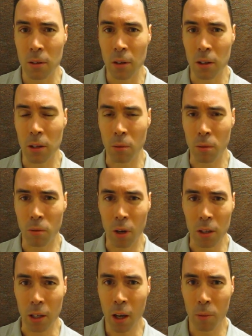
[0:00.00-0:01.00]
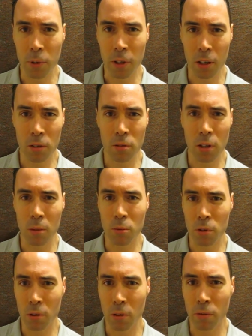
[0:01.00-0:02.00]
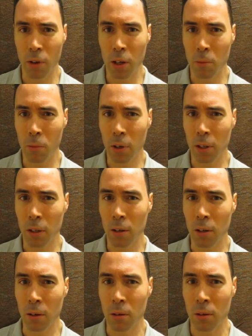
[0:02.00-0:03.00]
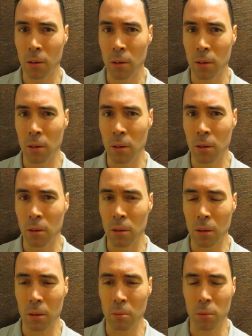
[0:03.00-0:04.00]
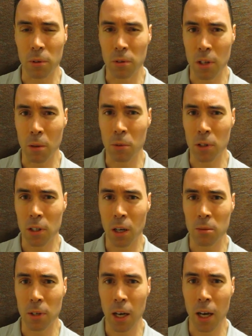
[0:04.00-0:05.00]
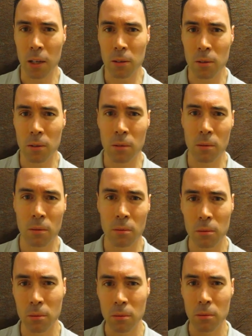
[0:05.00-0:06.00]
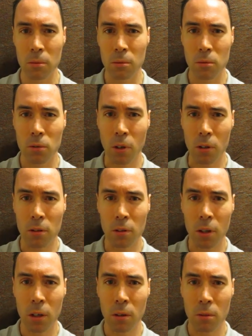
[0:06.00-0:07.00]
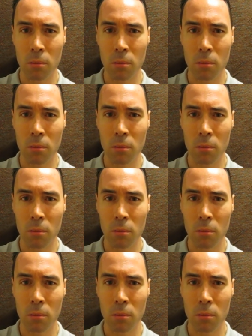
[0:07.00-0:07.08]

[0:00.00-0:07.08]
I think it would greatly help the country and I'm sure you'd find a market here but there's not much time to act. Talk to you later.